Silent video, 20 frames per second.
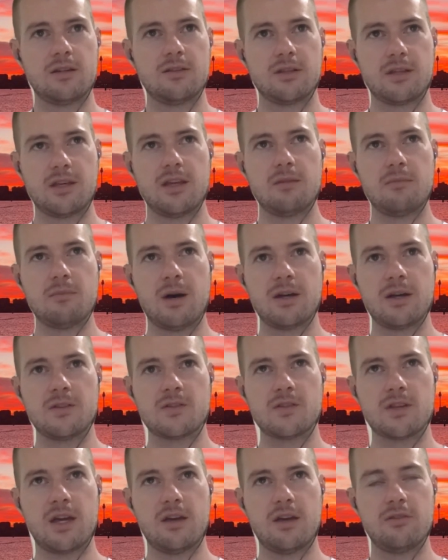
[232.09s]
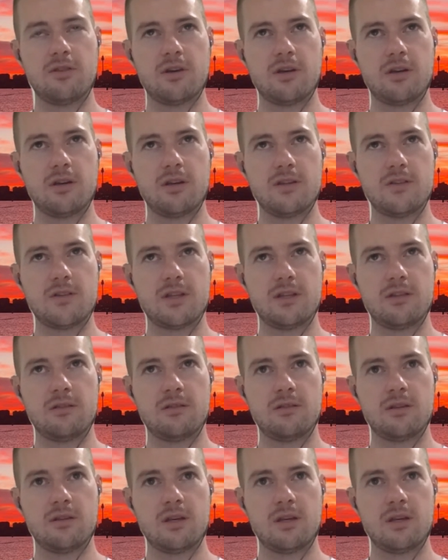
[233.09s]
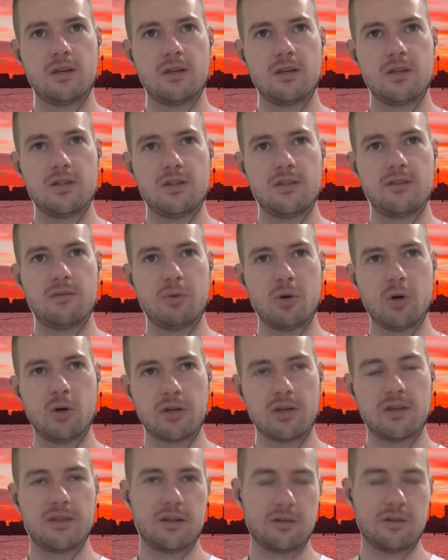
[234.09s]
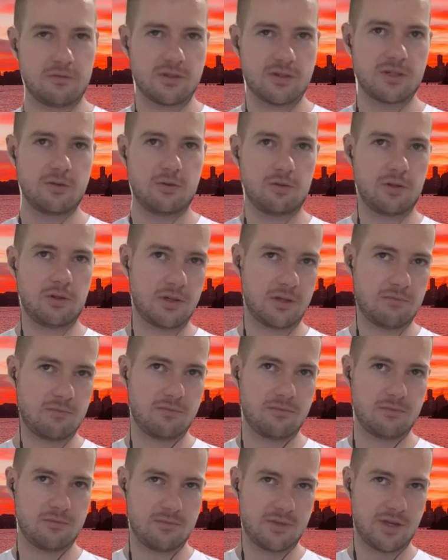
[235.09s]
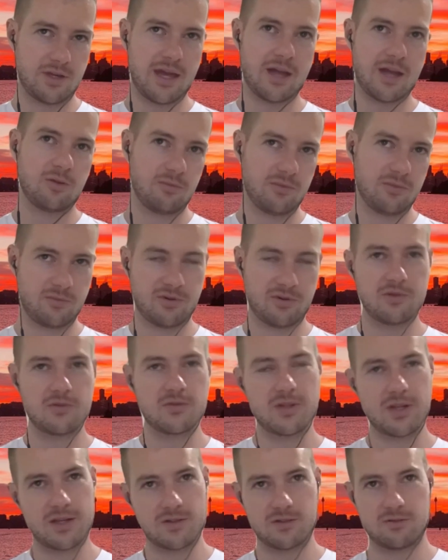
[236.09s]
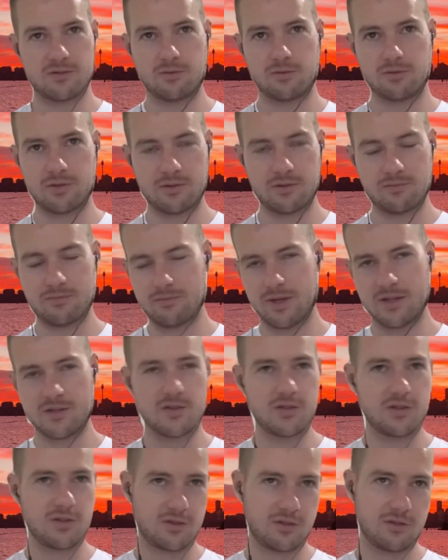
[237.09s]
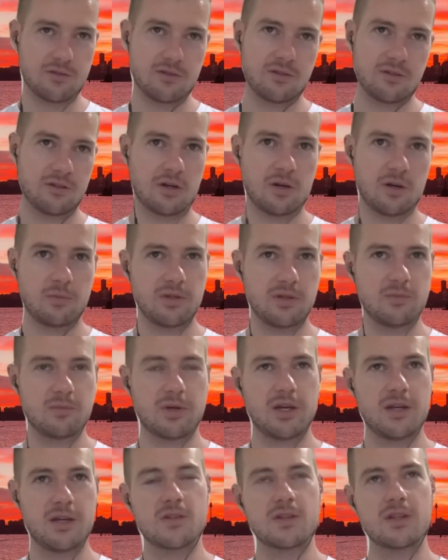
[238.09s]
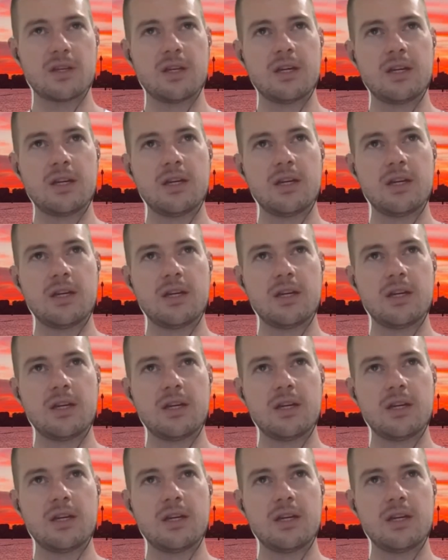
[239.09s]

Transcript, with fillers: the key mindset that is in is in the book, and then obviously all the the help, the process, and all the messages you can copy and paste.